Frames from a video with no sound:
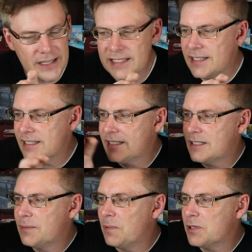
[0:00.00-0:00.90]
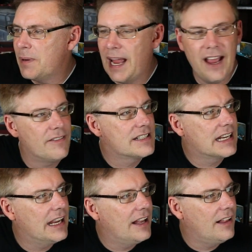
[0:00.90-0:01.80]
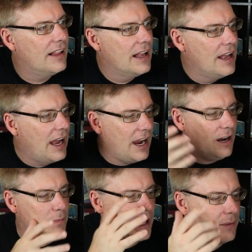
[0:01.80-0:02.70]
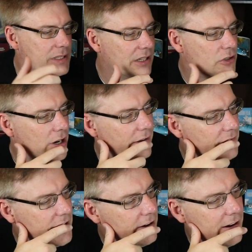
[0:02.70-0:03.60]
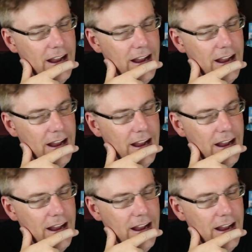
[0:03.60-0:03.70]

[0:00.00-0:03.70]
This is supposed to be half scale. Iron Man, I'm still trying to figure